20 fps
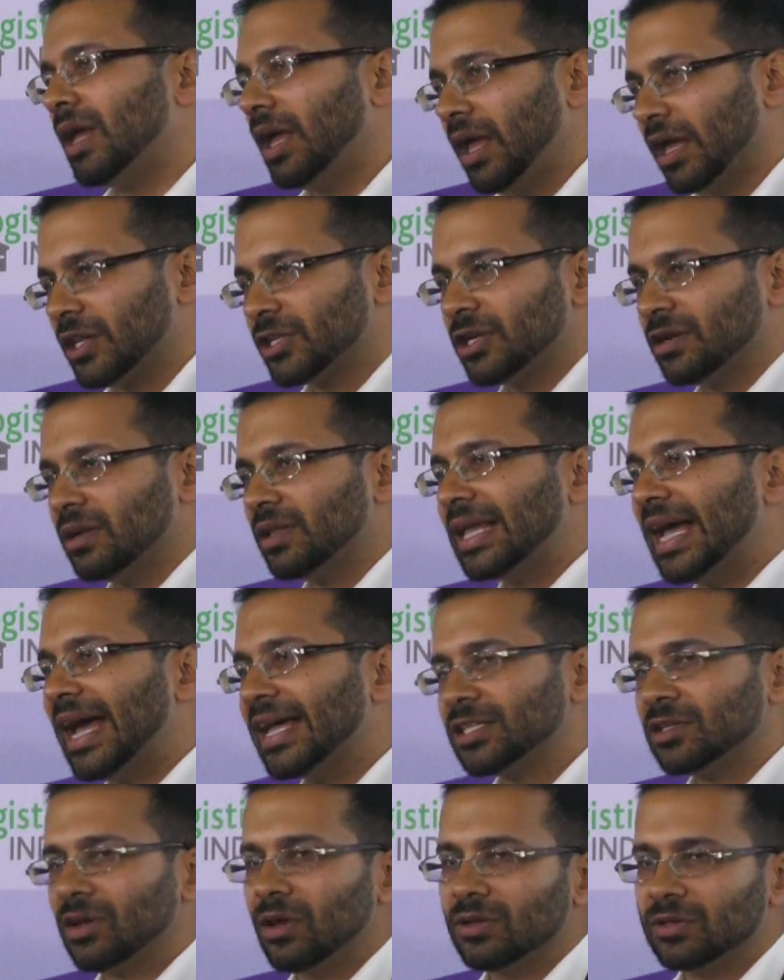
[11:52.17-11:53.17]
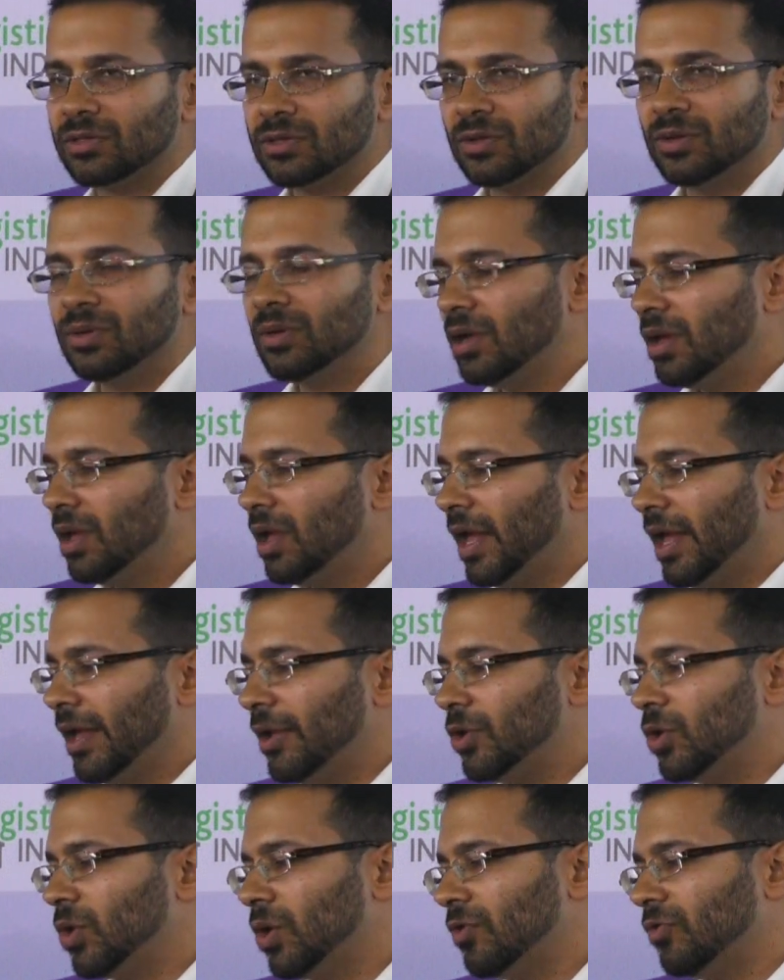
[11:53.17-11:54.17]
external gas also
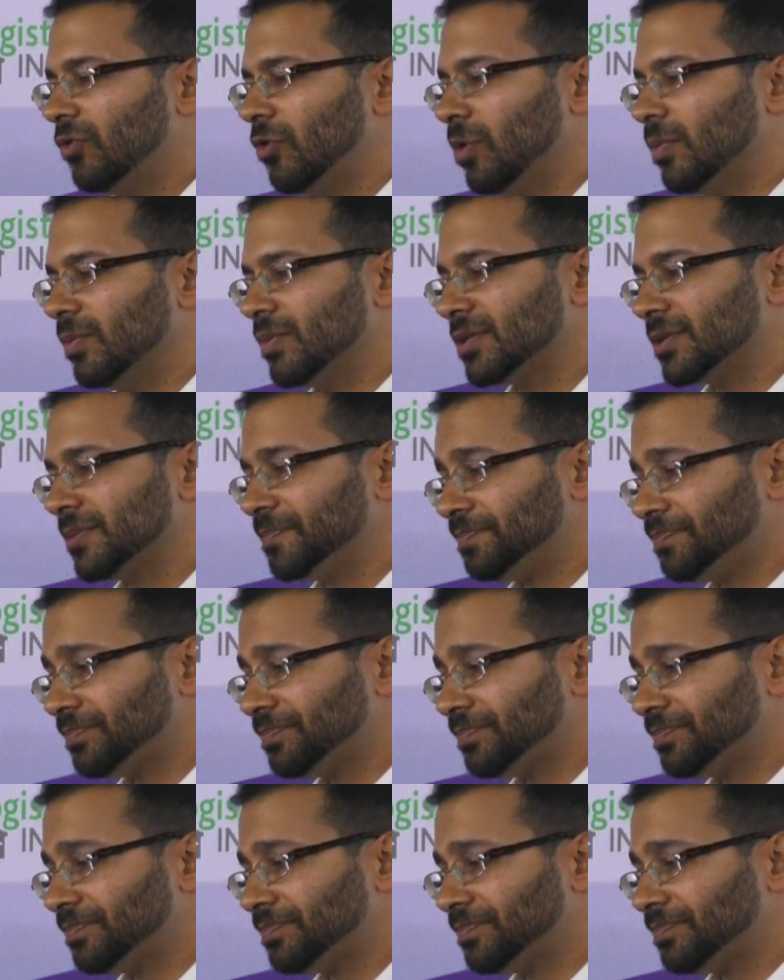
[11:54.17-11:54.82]
into your foams.